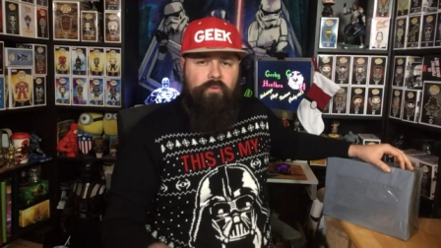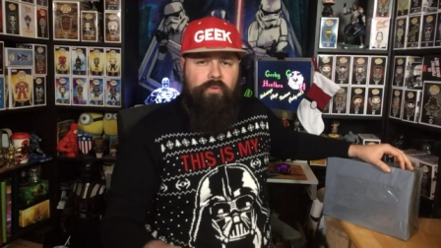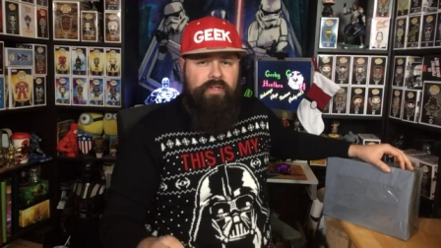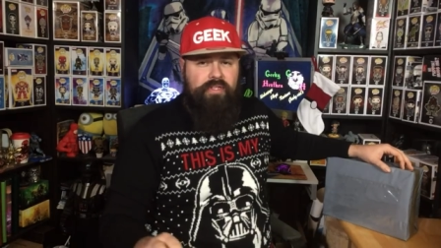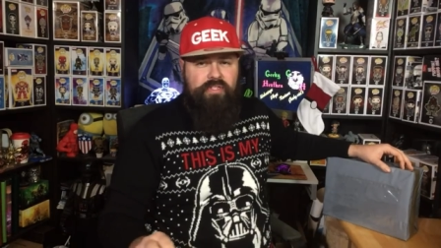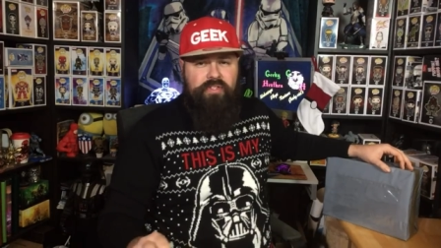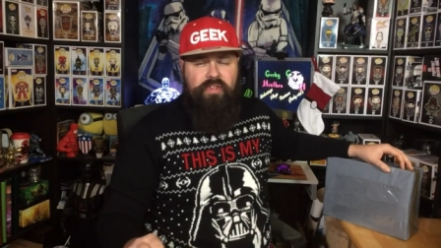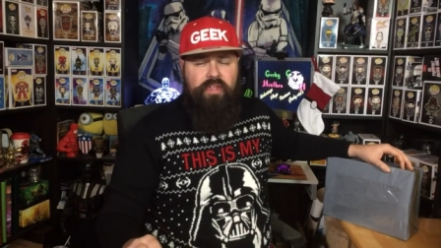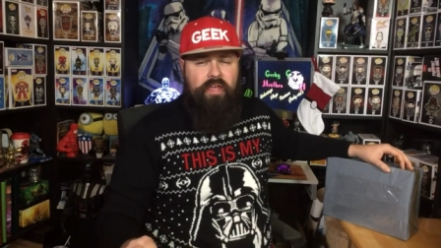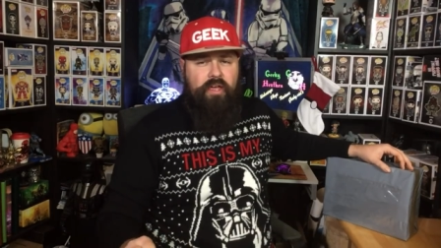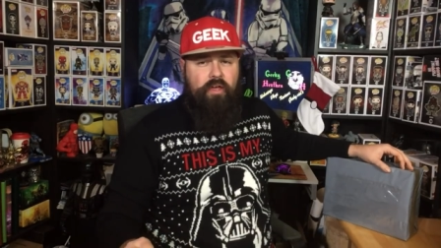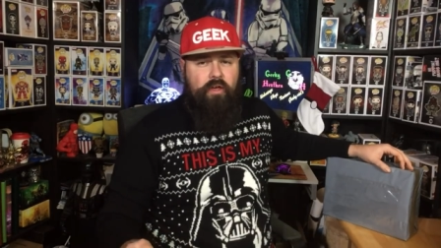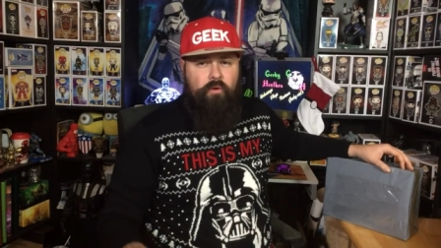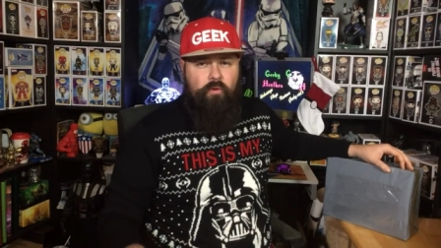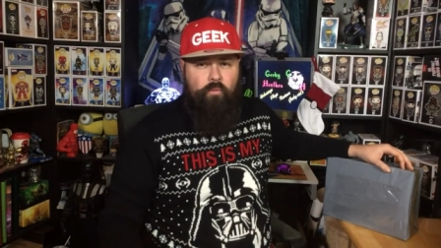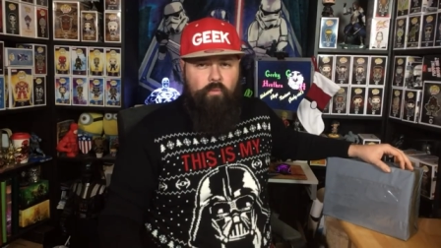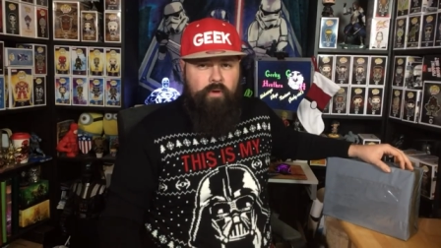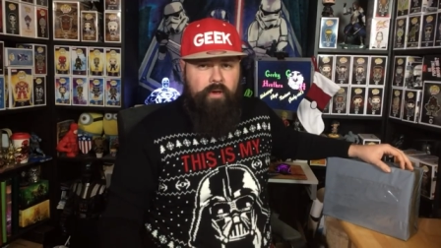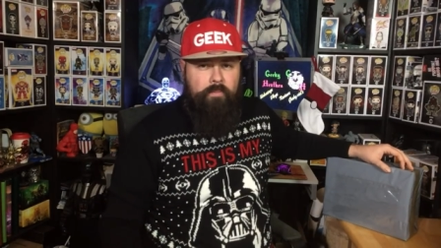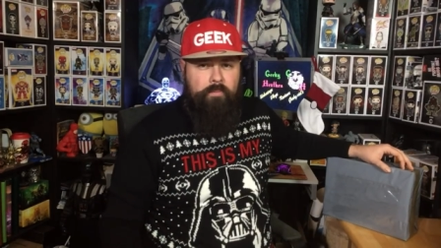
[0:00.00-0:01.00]
went to their
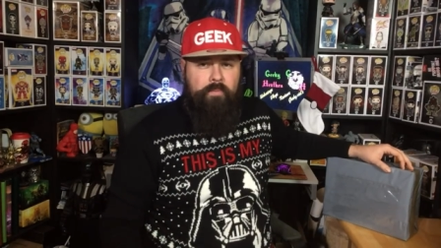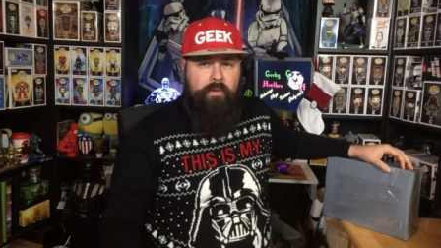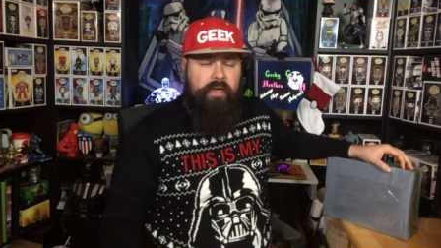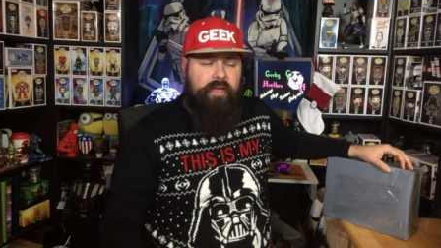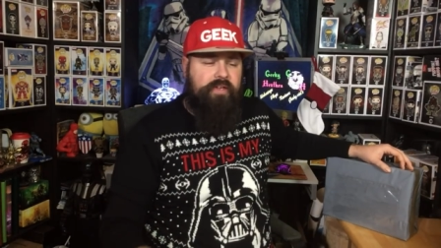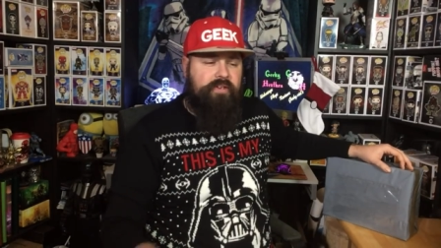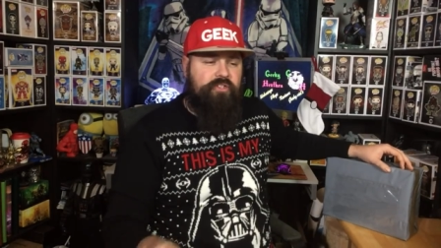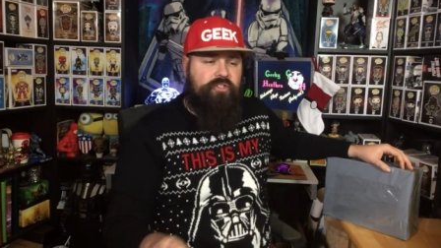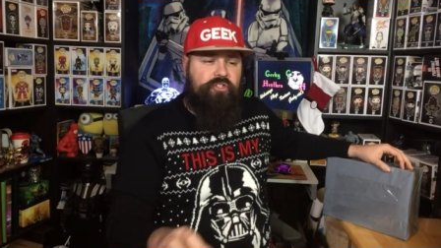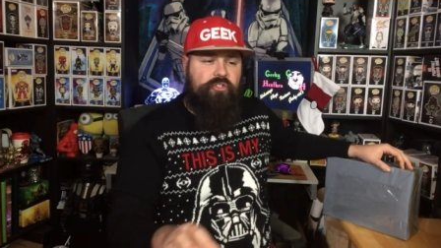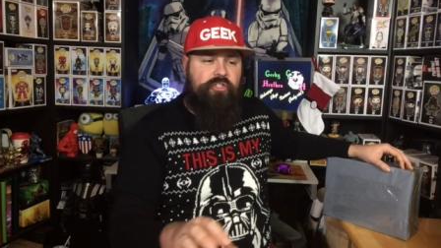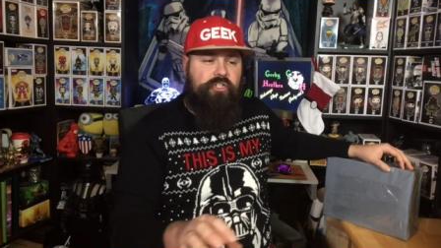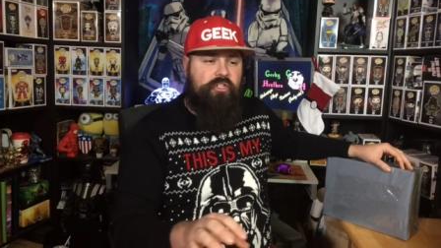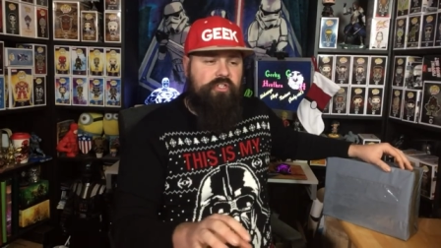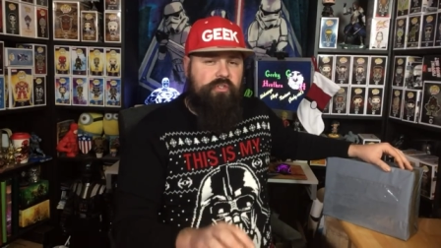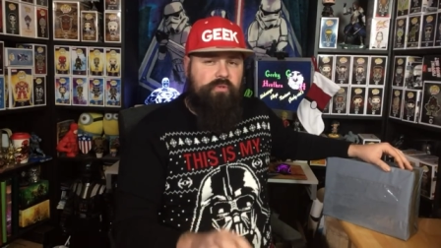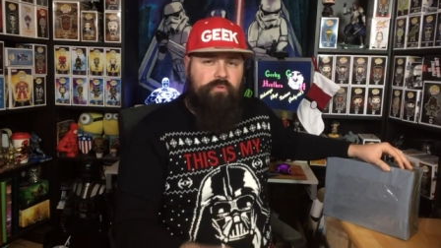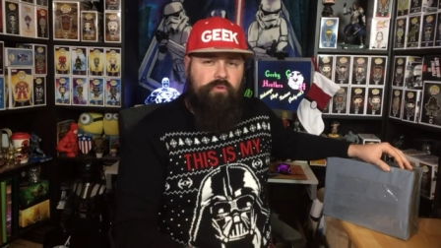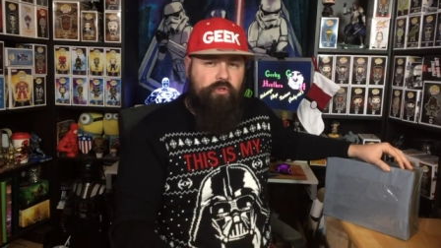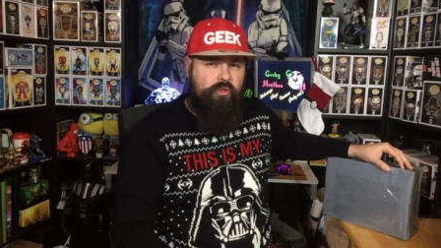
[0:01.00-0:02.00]
web page,
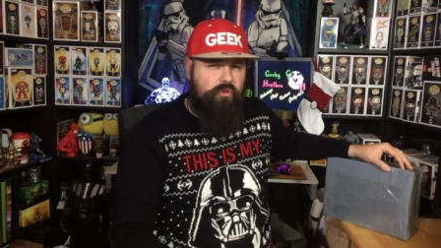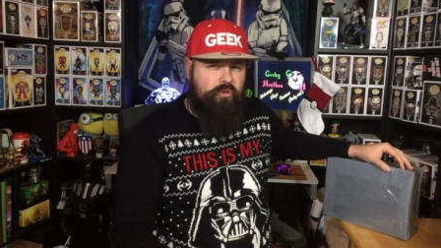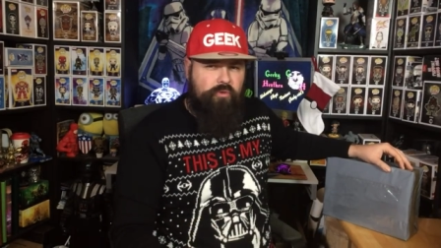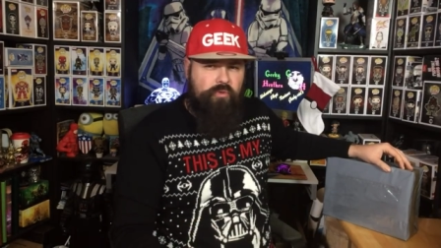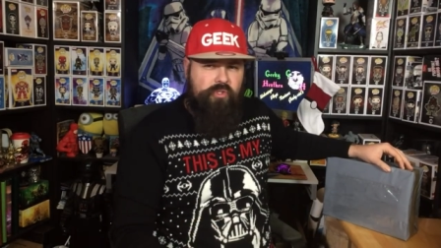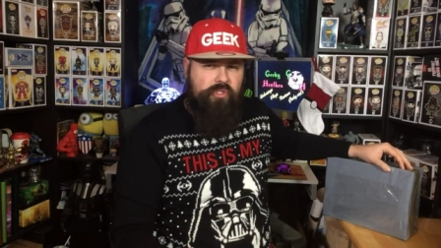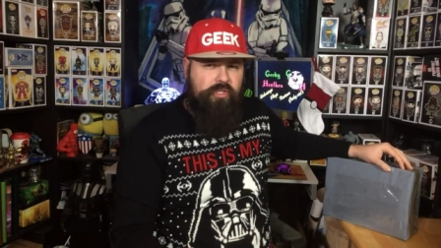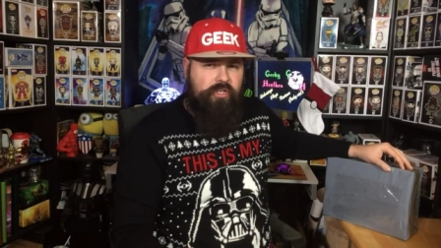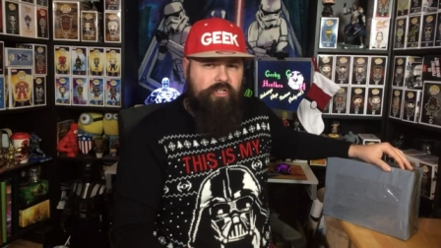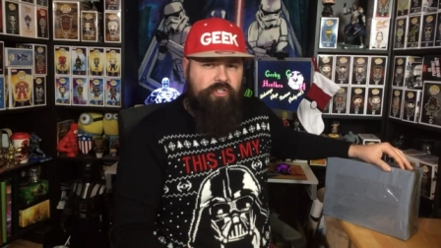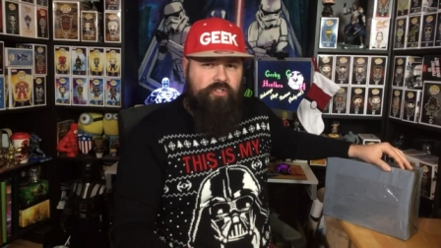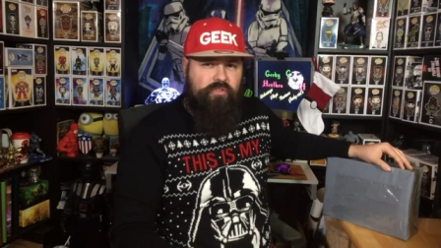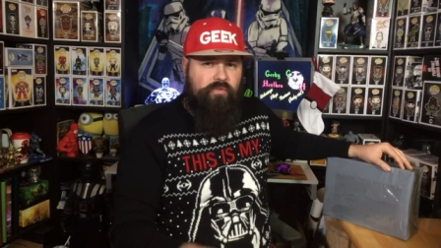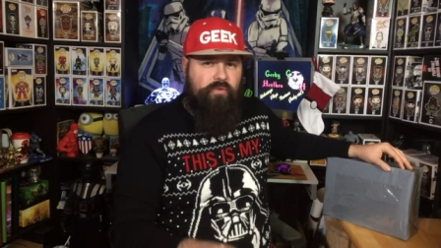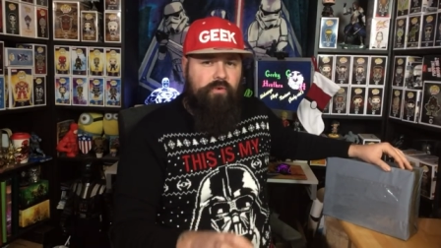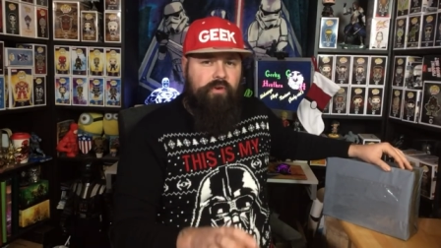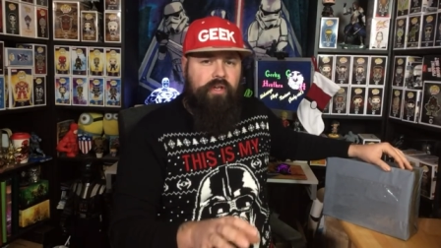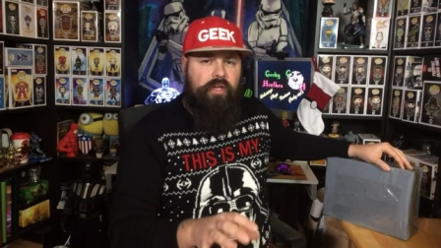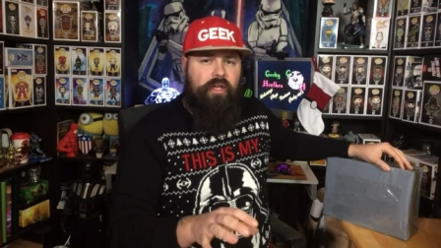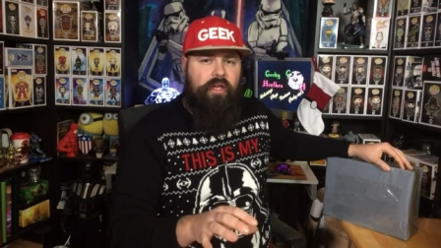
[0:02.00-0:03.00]
did some Google searches
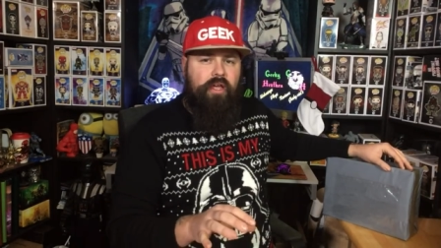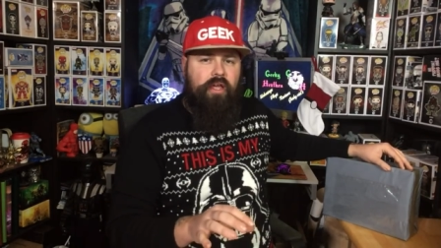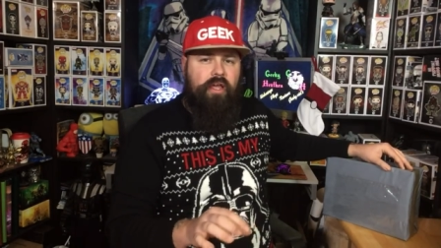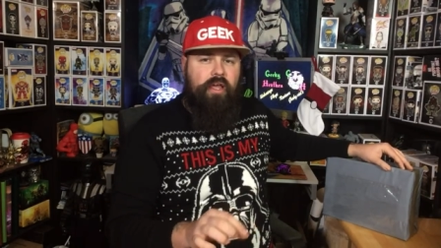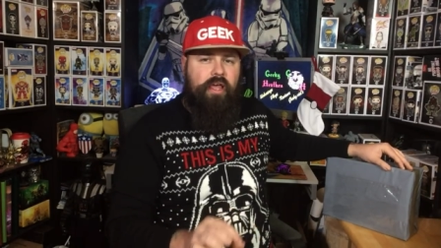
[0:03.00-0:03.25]
for it.